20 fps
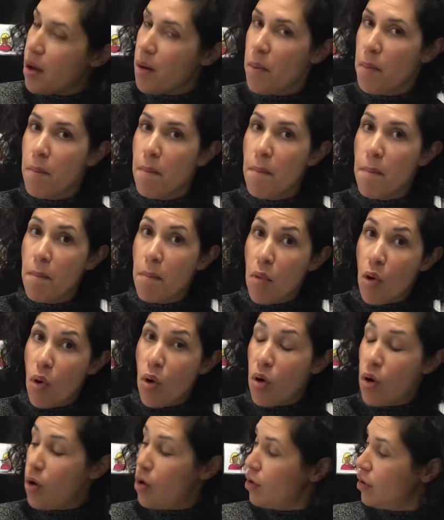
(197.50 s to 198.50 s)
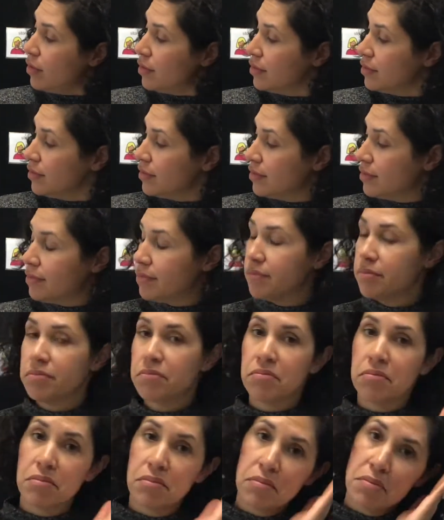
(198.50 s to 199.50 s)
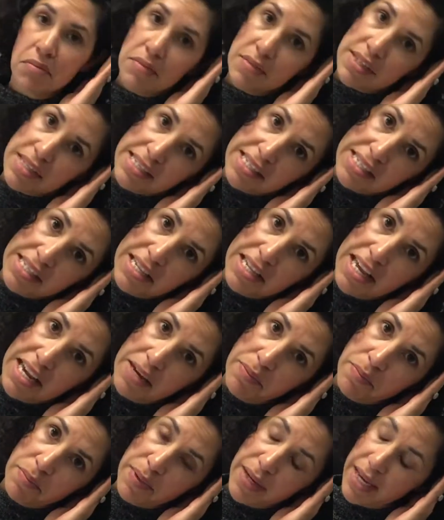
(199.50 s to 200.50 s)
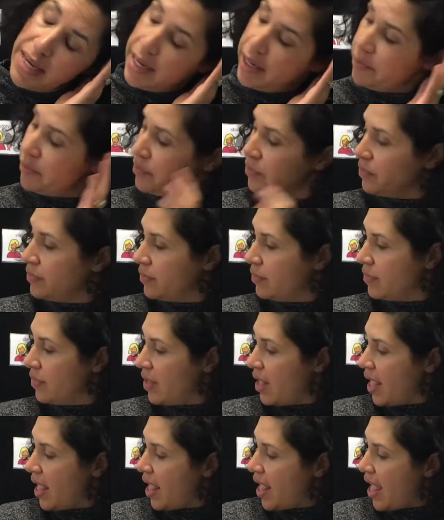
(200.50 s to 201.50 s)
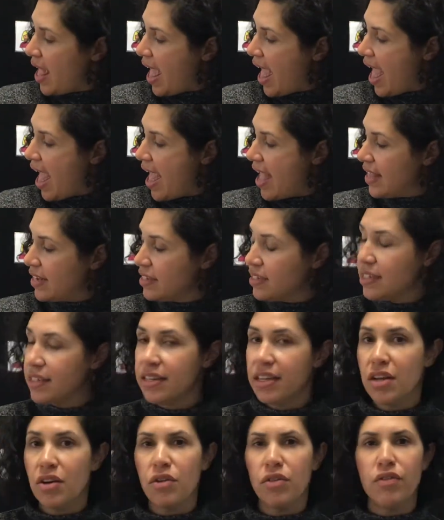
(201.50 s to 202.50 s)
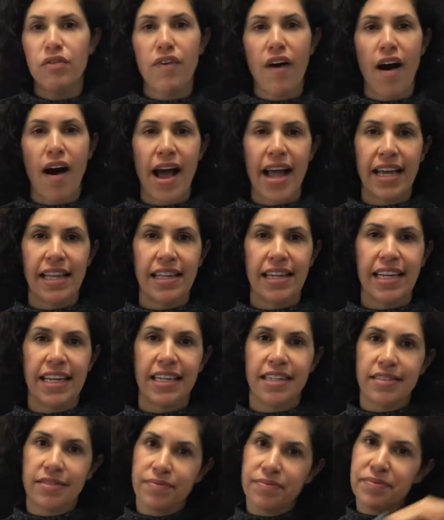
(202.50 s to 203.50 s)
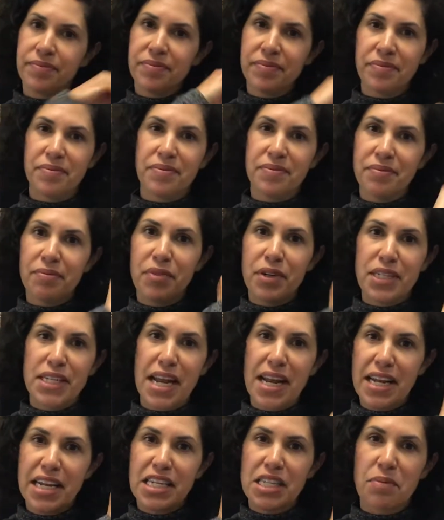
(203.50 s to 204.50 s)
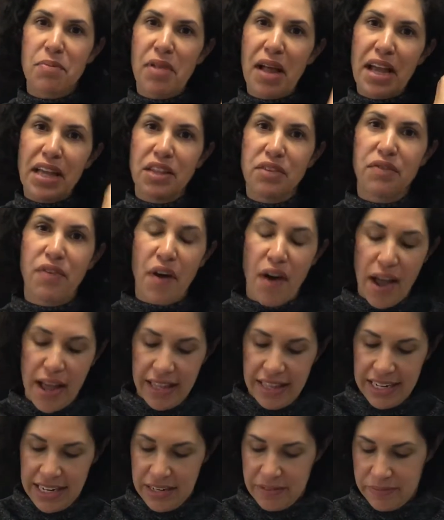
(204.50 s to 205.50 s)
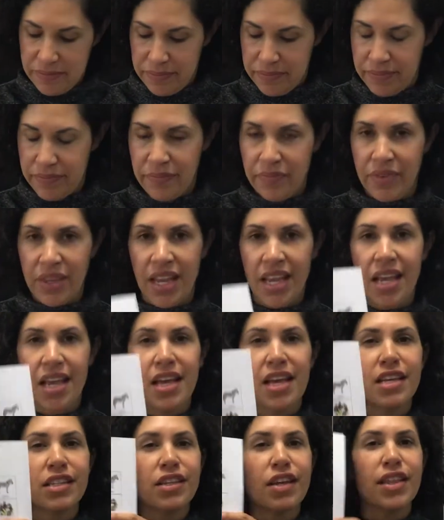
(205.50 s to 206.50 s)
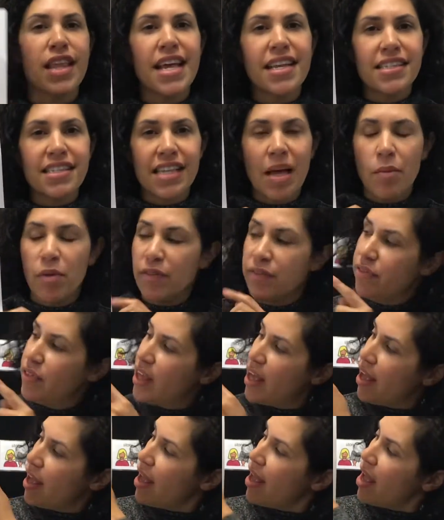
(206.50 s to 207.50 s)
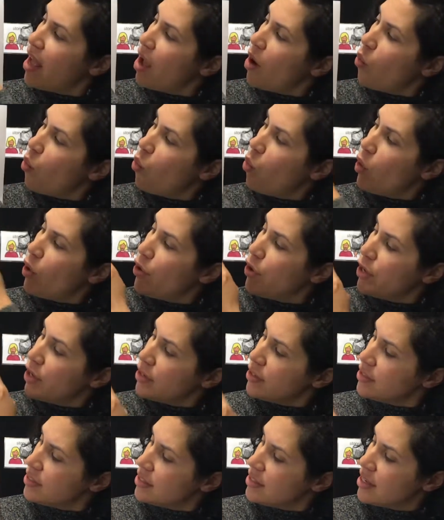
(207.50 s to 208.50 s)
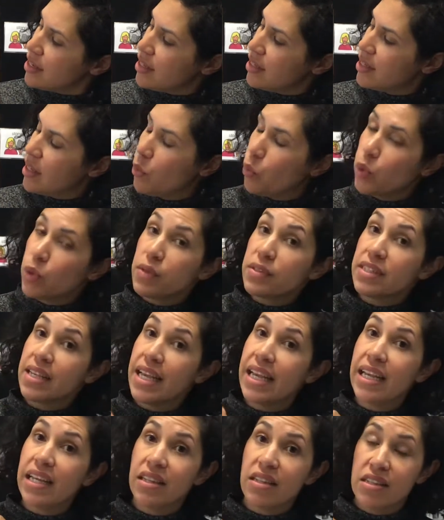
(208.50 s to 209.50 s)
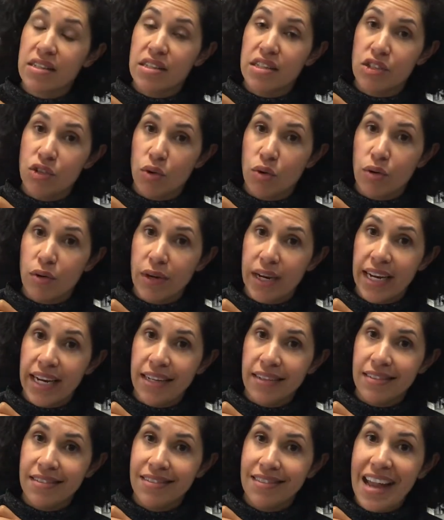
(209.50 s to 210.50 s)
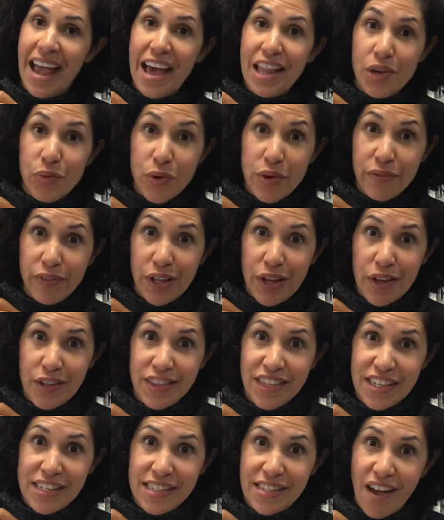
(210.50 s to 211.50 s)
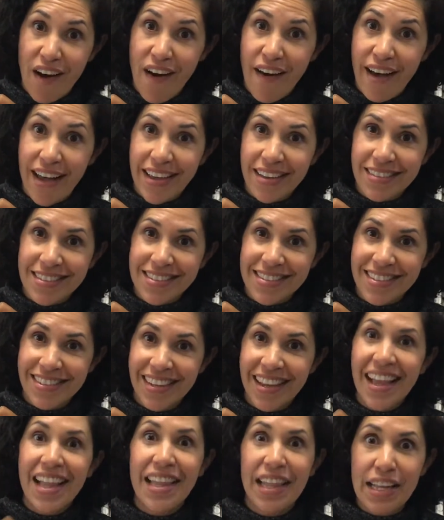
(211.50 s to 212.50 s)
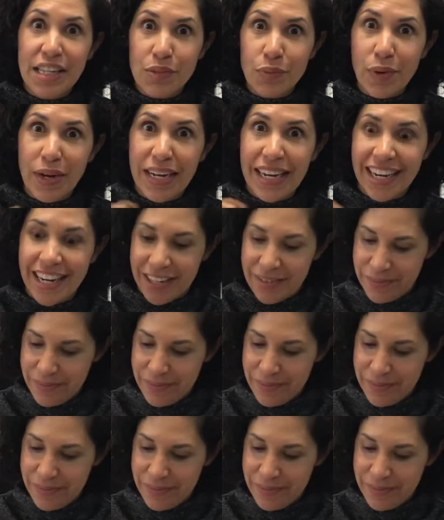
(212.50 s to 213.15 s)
More, sleepy, and violin, pretending to play the violin. So there's some of the words that we'll see in the story. Now that we've learned the signs, let's read it.